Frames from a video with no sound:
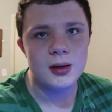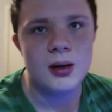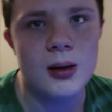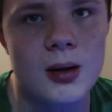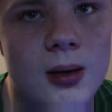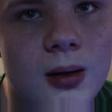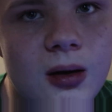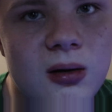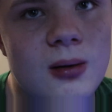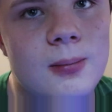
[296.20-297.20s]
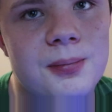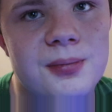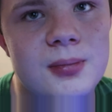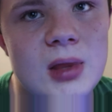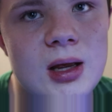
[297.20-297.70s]

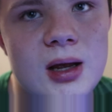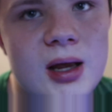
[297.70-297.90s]
No one is speaking in this clip.